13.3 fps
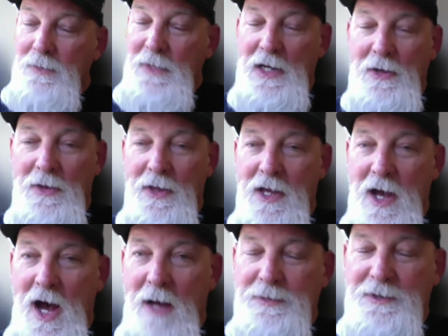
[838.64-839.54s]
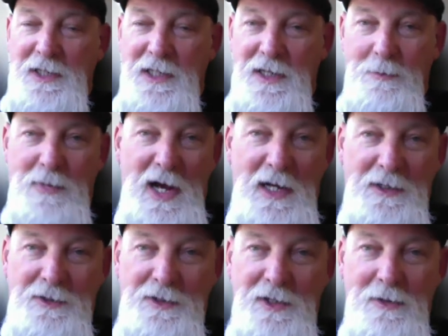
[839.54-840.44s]
you know, the cops did the bike
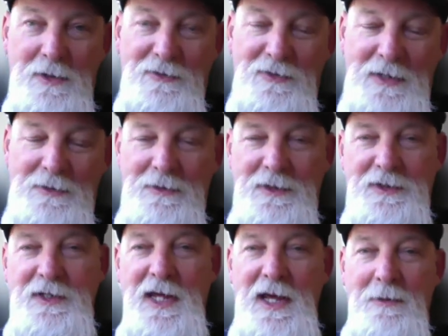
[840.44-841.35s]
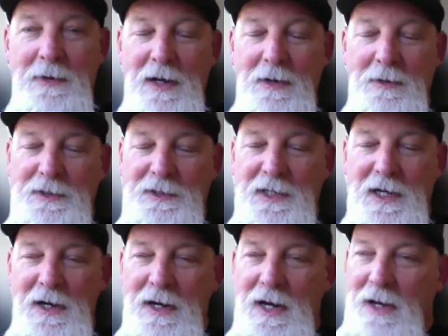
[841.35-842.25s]
show on Veterans Day when I was
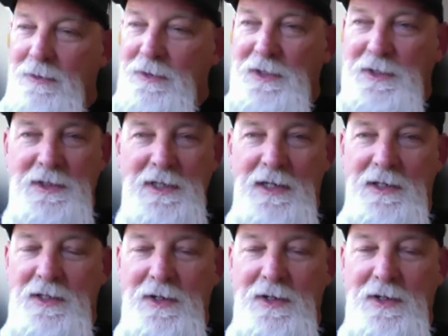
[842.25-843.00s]
there. And I was just like,